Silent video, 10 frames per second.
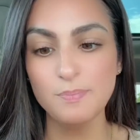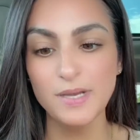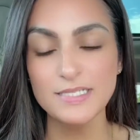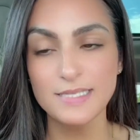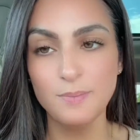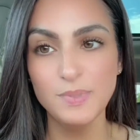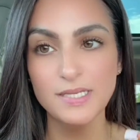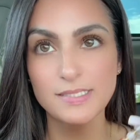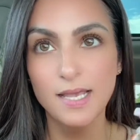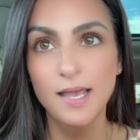by step
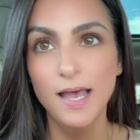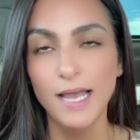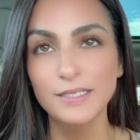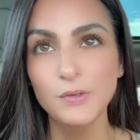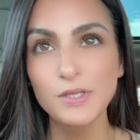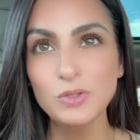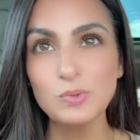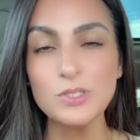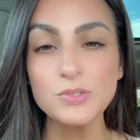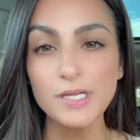because I know that the
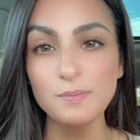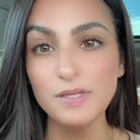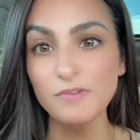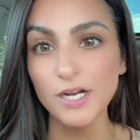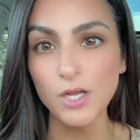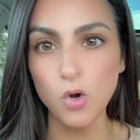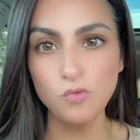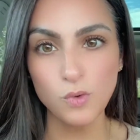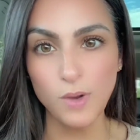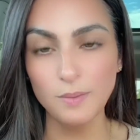rosary can be very
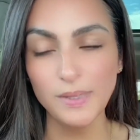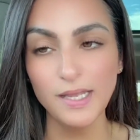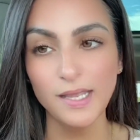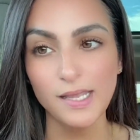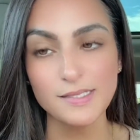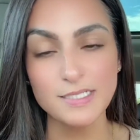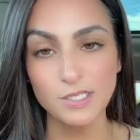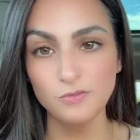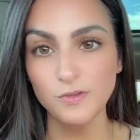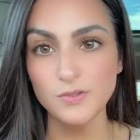overwhelming and
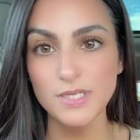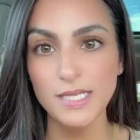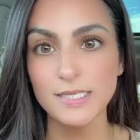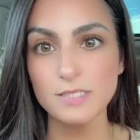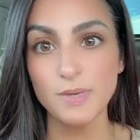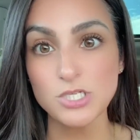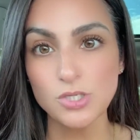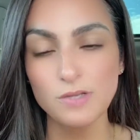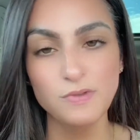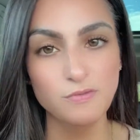confusing,
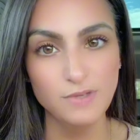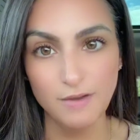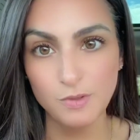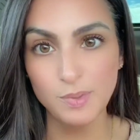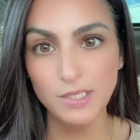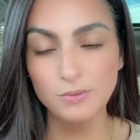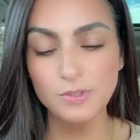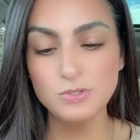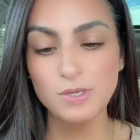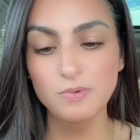especially if you've never prayed the
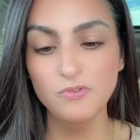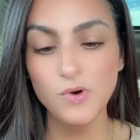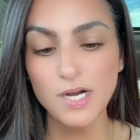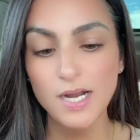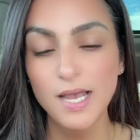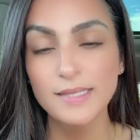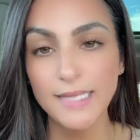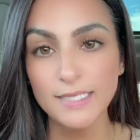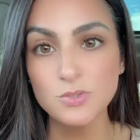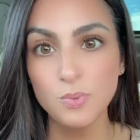rosary before.
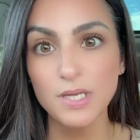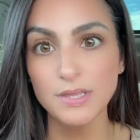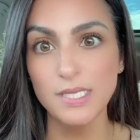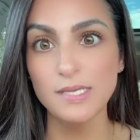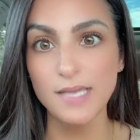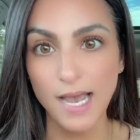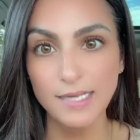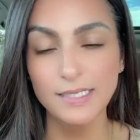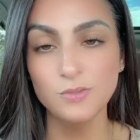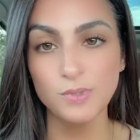That's what the
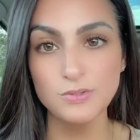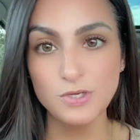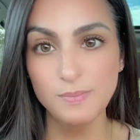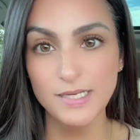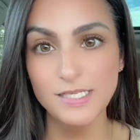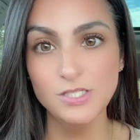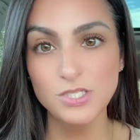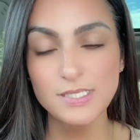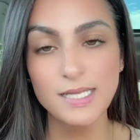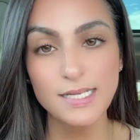guided rosary
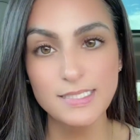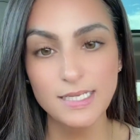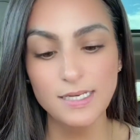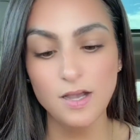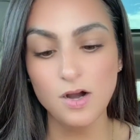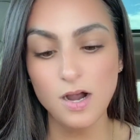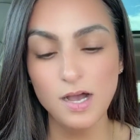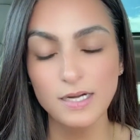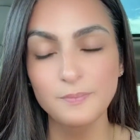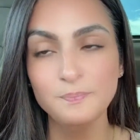meditations that I did are
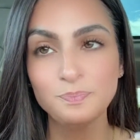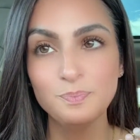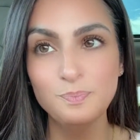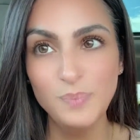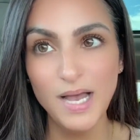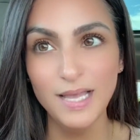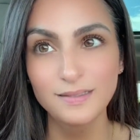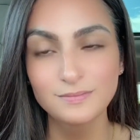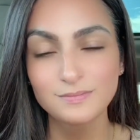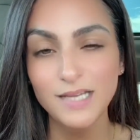on, but
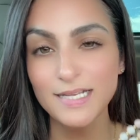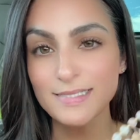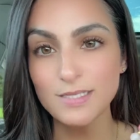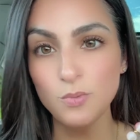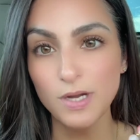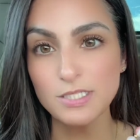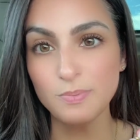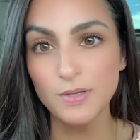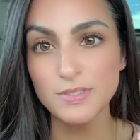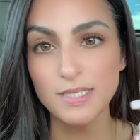I still wanted to
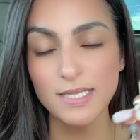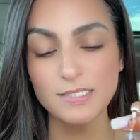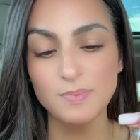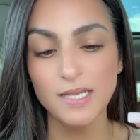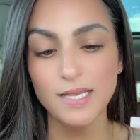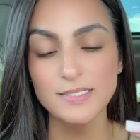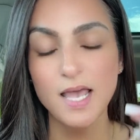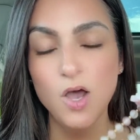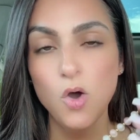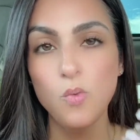post this because
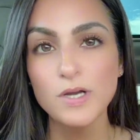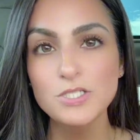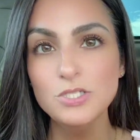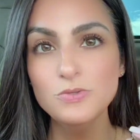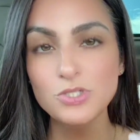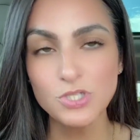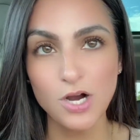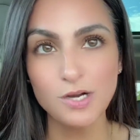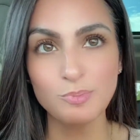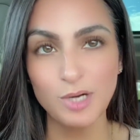once you
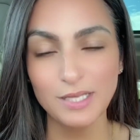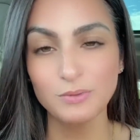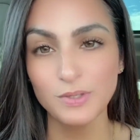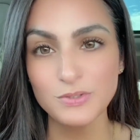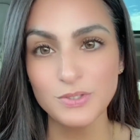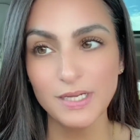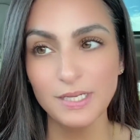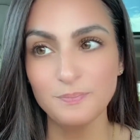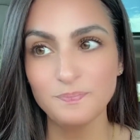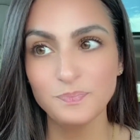start praying the
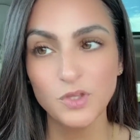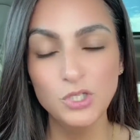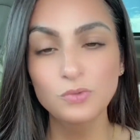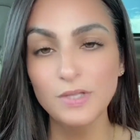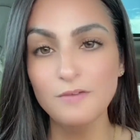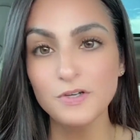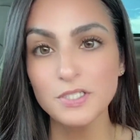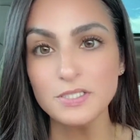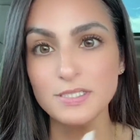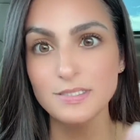rosary, you'll
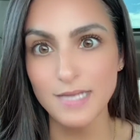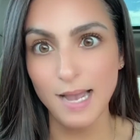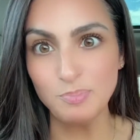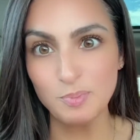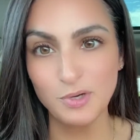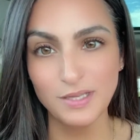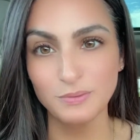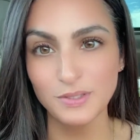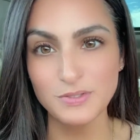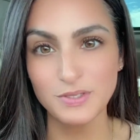never stop praying the
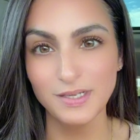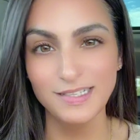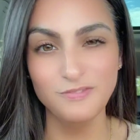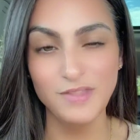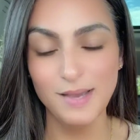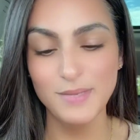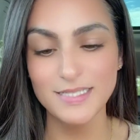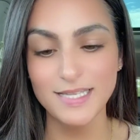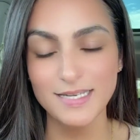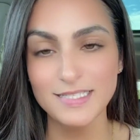rosary, if that makes
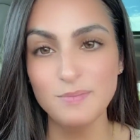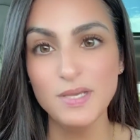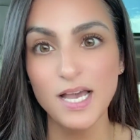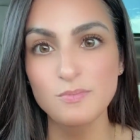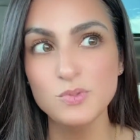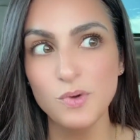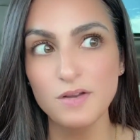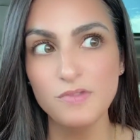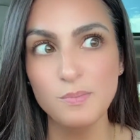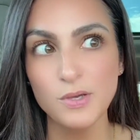sense. It becomes one
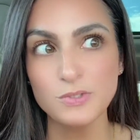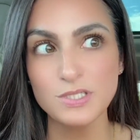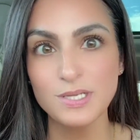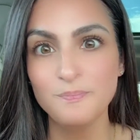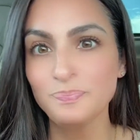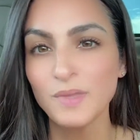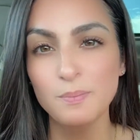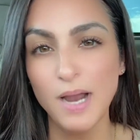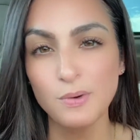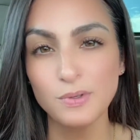of the most
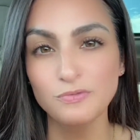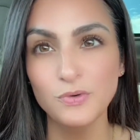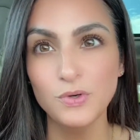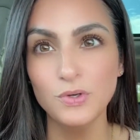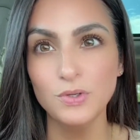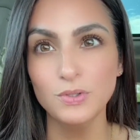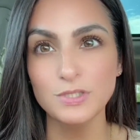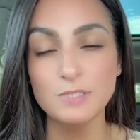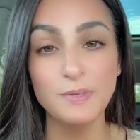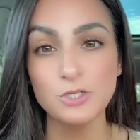powerful
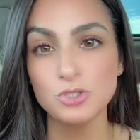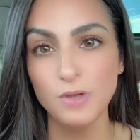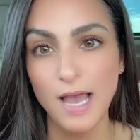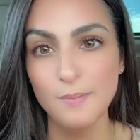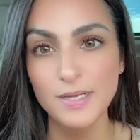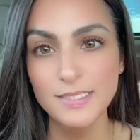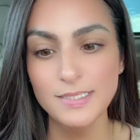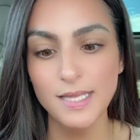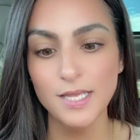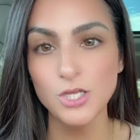spiritual habits
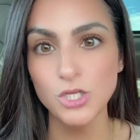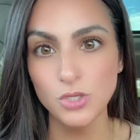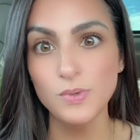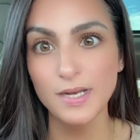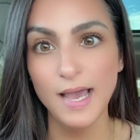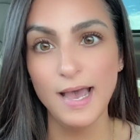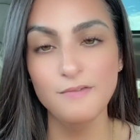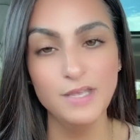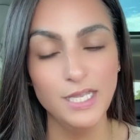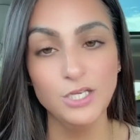that you can
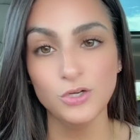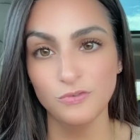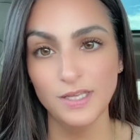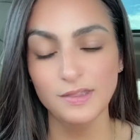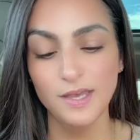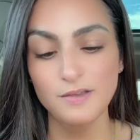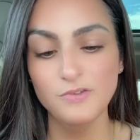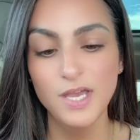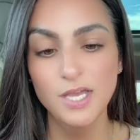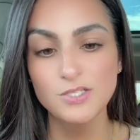have in your faith life.
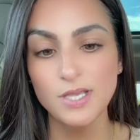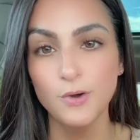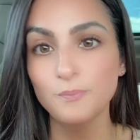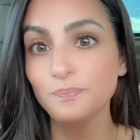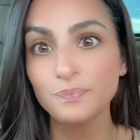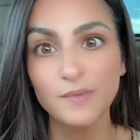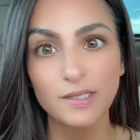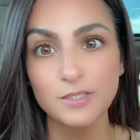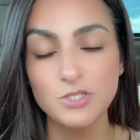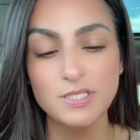So
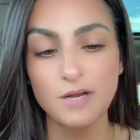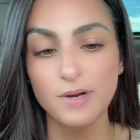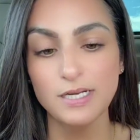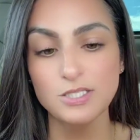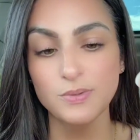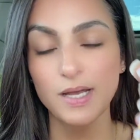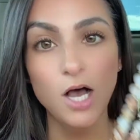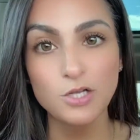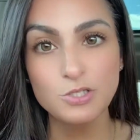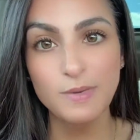let's just get right into it.
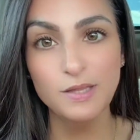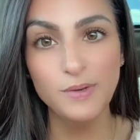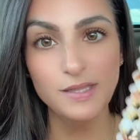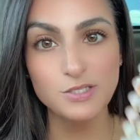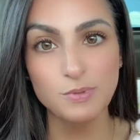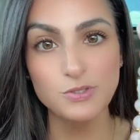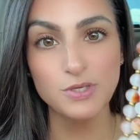Also, by the way, this rosary